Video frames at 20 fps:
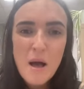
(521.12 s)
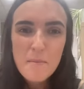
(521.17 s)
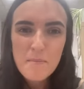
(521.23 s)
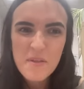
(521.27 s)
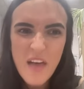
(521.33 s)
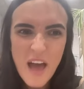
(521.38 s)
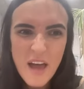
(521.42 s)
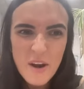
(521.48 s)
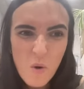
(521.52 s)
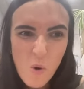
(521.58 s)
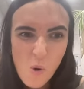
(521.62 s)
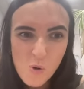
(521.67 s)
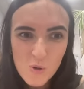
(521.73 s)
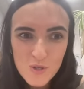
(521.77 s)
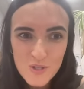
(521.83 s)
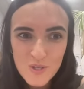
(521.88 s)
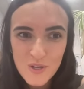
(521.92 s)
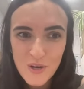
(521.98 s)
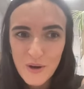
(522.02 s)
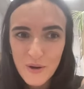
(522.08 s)
But then
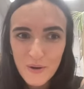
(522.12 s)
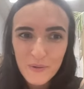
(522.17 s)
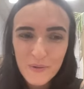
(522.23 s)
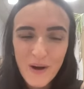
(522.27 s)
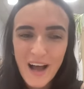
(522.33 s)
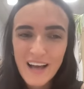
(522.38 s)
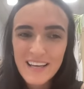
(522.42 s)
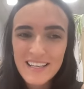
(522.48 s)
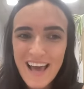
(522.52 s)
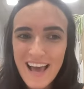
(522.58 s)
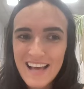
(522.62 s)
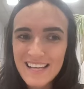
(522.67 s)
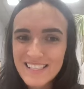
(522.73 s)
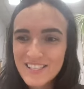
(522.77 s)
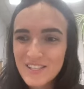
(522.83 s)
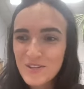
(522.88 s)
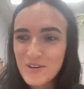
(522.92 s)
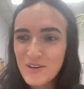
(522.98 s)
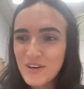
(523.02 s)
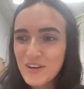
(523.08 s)
also, I guess,
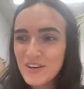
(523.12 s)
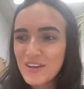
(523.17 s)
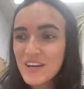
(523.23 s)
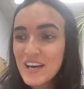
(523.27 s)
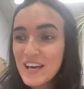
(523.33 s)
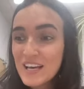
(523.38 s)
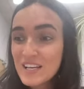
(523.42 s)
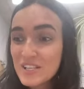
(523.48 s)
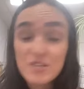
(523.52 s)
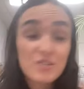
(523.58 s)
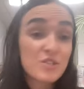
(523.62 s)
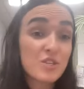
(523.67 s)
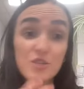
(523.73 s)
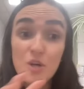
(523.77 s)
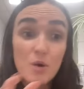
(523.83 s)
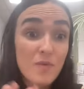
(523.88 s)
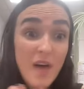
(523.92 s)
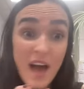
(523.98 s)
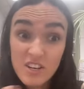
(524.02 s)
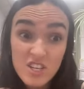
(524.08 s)

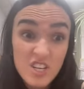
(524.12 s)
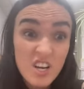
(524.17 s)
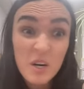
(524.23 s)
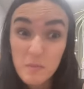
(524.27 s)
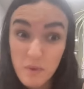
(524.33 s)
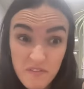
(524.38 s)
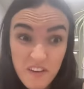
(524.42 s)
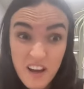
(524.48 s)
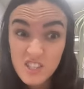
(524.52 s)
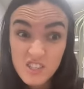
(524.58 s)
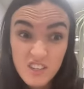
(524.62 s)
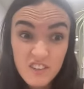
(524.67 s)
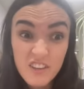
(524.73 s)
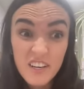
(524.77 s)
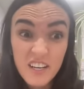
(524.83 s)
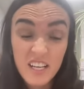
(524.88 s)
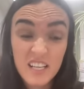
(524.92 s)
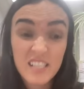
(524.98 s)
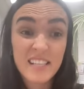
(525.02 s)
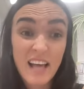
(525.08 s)
so that took professional
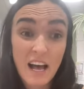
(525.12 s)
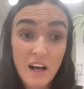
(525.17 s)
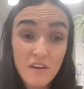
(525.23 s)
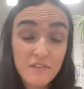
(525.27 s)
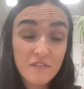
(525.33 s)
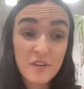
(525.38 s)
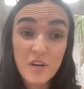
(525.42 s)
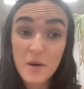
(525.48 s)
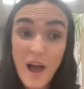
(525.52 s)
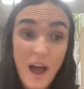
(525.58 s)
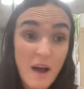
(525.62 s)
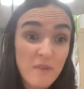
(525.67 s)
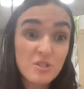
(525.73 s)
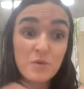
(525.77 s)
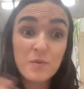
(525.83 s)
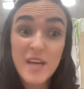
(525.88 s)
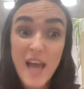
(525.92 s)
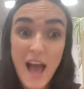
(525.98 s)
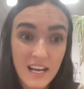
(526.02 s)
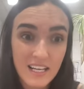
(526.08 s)
learning itself. How do
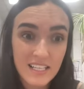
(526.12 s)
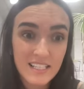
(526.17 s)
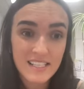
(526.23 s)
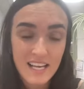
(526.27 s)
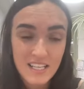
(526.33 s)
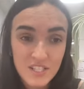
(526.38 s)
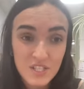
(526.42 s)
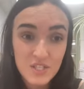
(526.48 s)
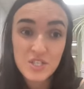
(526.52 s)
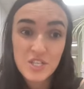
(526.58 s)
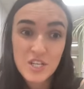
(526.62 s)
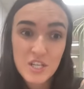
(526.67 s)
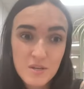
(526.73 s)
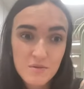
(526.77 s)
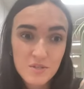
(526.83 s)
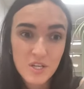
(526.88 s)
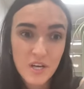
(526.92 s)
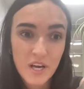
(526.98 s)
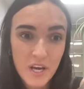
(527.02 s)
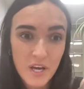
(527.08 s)
we access the
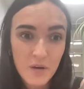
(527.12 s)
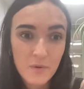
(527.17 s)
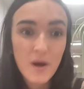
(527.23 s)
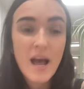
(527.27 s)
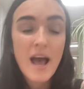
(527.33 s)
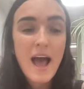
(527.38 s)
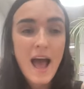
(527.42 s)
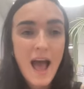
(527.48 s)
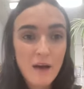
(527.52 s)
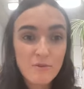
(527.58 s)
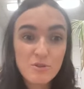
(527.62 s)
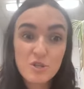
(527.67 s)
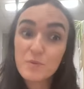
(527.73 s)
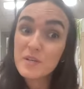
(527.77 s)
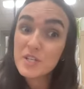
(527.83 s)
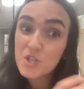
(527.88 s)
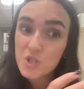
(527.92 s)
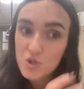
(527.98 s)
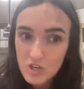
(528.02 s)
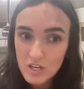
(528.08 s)
studio? How do we
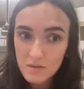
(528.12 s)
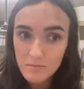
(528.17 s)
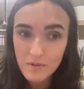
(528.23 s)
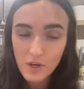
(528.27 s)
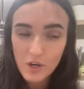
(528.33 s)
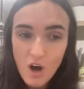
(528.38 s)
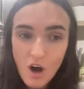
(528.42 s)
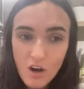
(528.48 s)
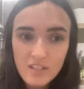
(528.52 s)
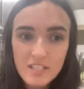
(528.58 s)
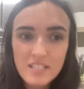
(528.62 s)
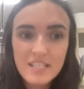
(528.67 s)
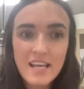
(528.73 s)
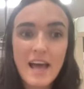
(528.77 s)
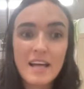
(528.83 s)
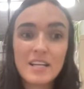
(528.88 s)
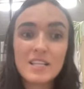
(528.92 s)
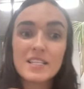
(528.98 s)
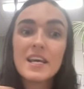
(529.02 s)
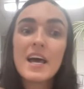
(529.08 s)
stream the content?
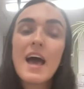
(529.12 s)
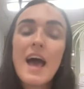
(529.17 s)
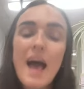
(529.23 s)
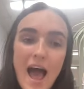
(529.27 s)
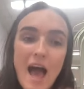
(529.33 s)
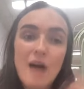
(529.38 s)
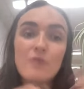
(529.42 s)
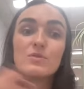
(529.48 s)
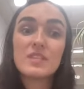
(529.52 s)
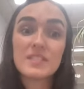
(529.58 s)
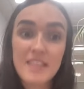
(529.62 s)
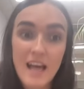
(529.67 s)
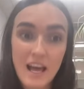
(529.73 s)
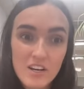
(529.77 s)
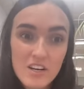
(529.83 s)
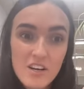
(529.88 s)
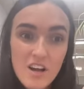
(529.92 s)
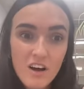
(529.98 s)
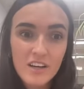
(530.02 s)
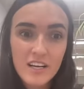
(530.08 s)
How does that
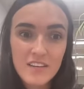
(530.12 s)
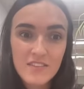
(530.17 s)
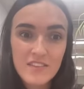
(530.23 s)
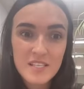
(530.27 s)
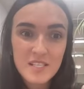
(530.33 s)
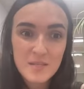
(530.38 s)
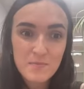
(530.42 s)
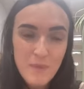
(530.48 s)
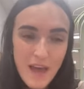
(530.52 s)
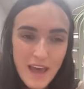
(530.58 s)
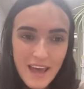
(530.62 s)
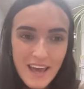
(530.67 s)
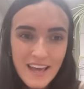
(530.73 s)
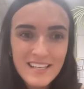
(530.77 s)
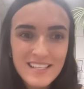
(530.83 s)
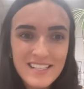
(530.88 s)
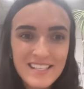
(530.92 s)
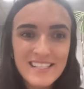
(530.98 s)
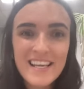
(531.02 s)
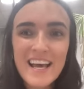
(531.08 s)
look in the
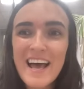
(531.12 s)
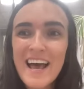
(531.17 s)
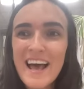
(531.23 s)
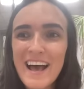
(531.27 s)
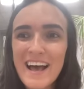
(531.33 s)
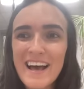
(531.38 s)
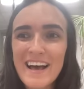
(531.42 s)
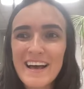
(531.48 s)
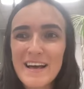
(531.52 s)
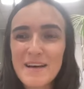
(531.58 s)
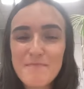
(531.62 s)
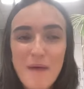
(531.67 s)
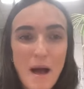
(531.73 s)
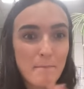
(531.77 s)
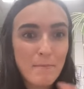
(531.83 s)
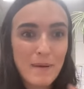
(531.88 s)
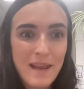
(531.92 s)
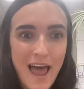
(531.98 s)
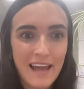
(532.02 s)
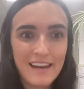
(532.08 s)
space, and
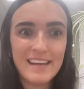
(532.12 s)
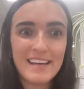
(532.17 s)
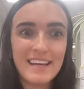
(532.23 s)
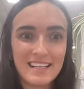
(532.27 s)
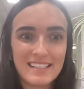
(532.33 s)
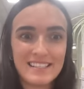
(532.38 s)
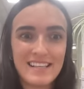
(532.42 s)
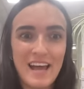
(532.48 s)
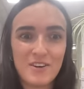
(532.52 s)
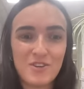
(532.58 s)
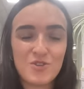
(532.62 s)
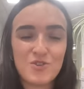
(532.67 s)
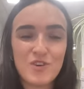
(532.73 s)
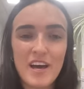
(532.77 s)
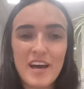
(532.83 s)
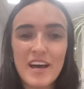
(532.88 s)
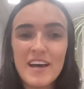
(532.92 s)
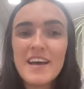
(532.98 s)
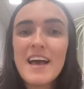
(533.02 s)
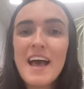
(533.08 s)
planning,
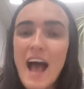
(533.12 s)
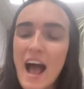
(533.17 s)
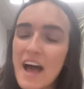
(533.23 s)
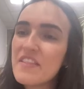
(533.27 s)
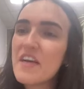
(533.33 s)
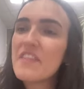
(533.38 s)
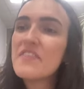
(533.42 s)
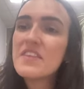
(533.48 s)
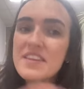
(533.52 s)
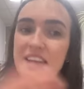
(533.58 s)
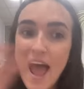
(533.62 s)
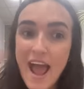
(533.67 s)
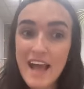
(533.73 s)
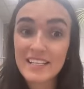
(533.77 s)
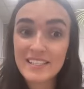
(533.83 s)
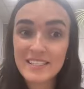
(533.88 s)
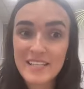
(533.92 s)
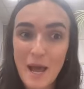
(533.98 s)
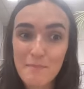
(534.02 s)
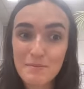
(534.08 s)
etc. And then the next
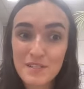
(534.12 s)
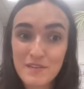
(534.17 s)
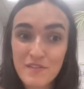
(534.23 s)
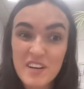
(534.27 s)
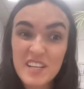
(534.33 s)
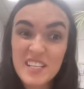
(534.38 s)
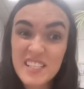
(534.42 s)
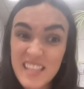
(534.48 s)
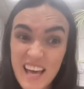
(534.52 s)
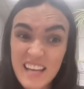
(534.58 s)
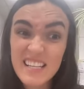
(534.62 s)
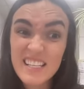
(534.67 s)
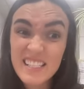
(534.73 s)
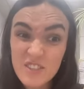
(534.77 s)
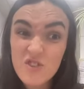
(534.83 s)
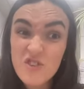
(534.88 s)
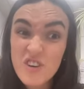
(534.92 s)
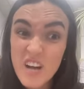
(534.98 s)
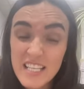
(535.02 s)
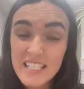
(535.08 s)
steps for us then is
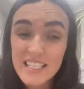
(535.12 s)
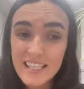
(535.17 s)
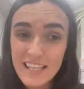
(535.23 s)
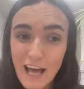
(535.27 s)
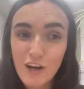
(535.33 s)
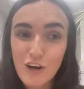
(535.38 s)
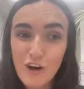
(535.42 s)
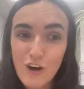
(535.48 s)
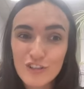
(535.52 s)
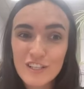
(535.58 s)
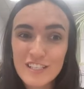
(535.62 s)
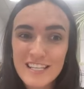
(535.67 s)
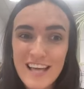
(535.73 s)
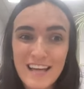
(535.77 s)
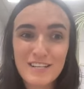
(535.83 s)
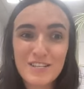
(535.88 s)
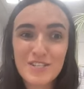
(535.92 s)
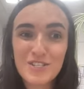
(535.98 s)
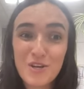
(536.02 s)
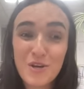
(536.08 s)
creating that
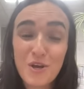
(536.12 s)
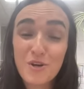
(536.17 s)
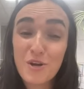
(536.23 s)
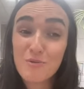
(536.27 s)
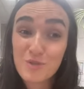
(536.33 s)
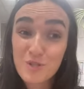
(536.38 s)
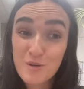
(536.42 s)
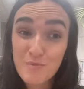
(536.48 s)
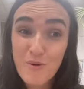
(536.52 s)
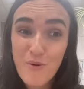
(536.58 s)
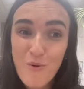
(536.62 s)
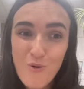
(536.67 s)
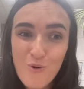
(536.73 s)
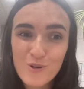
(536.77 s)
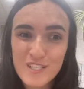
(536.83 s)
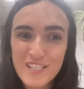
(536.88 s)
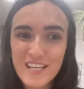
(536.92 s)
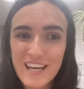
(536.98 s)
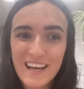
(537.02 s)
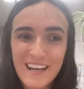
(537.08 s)
content, so
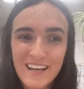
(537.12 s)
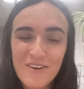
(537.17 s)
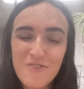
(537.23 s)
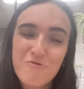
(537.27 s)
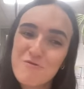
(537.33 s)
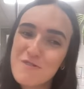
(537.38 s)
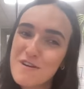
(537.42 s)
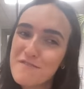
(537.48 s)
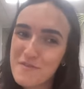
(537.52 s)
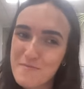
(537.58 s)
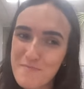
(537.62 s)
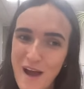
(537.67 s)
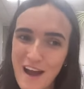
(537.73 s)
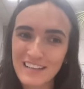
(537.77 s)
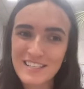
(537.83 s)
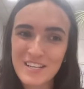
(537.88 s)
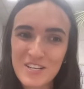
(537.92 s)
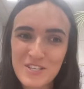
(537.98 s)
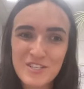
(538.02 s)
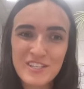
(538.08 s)
supporting all of the
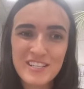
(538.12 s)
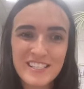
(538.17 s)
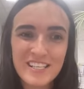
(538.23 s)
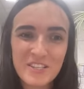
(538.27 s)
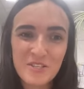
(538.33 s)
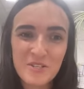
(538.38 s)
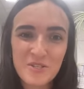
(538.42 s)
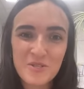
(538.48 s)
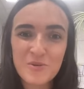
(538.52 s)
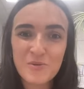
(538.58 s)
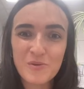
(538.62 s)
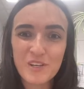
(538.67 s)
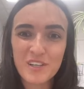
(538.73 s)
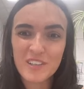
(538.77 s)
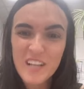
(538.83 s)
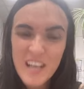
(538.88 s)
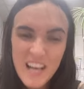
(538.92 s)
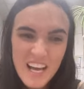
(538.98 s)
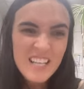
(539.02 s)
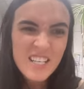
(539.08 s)
practitioners in the school
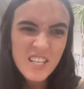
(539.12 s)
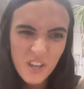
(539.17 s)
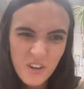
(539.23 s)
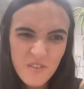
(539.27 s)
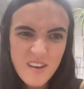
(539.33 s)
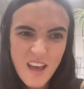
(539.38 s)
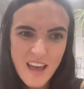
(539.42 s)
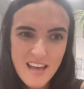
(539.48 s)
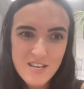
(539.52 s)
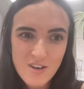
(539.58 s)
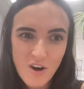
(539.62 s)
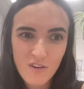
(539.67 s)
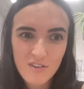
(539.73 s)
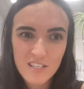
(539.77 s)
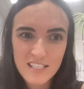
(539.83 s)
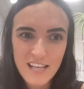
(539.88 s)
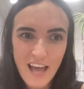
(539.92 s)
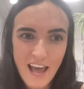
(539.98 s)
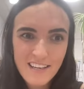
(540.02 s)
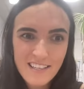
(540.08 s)
to create
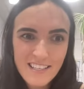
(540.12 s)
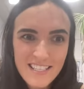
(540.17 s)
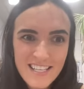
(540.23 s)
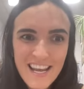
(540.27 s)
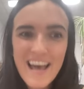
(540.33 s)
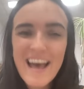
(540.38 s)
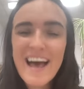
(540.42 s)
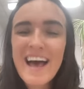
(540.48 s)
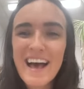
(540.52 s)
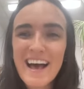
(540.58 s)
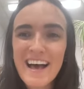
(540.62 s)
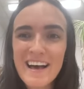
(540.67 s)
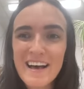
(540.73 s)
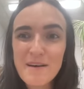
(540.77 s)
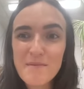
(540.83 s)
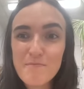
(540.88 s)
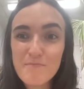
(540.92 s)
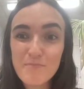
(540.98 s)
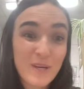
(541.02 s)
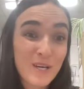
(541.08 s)
content,
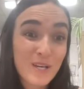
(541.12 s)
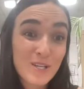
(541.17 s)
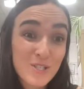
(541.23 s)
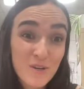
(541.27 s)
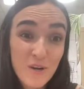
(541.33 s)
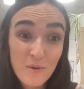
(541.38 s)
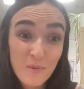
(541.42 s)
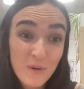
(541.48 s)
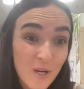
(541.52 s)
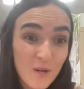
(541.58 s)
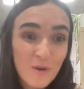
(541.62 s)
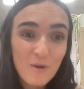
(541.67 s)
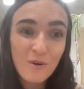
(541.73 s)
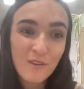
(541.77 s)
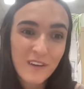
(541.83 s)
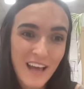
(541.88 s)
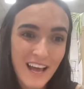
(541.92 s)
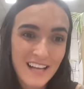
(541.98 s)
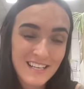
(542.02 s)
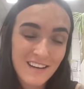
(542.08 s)
because we can all
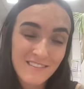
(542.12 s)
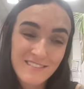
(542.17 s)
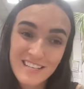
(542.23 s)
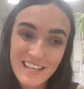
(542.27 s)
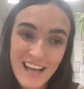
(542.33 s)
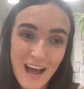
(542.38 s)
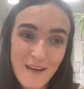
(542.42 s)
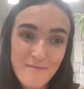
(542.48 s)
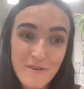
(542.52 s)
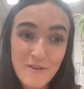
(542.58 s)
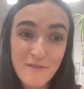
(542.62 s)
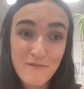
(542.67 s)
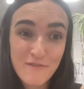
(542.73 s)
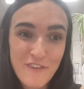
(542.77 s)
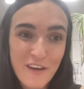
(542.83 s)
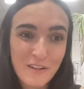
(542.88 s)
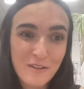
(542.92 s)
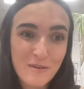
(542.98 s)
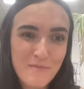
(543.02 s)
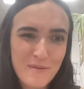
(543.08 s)
get out a camera and
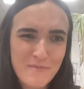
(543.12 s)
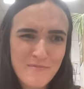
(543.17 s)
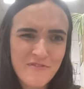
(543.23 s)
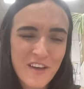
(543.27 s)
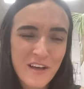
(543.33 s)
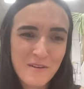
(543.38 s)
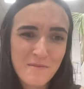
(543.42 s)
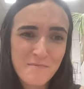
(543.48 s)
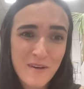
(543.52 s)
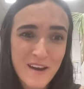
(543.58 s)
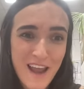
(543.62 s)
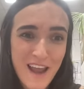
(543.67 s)
film, but